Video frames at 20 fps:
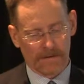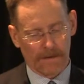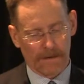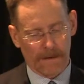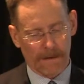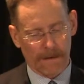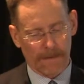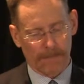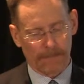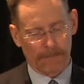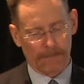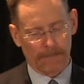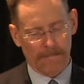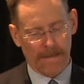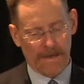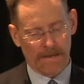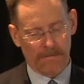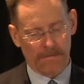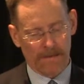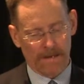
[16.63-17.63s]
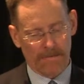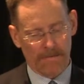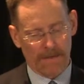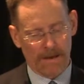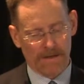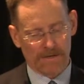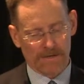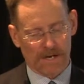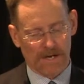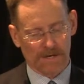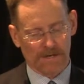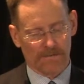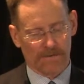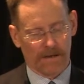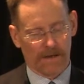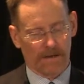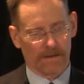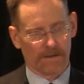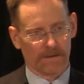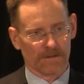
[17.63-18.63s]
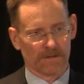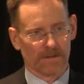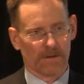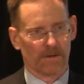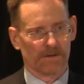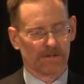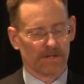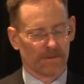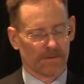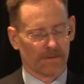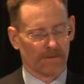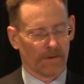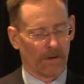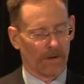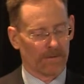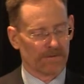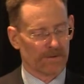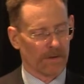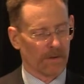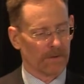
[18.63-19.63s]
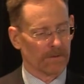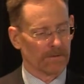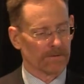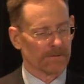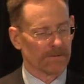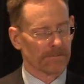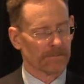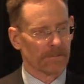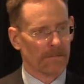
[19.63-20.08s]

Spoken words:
how to better manage HVAC, this concept of life cycles.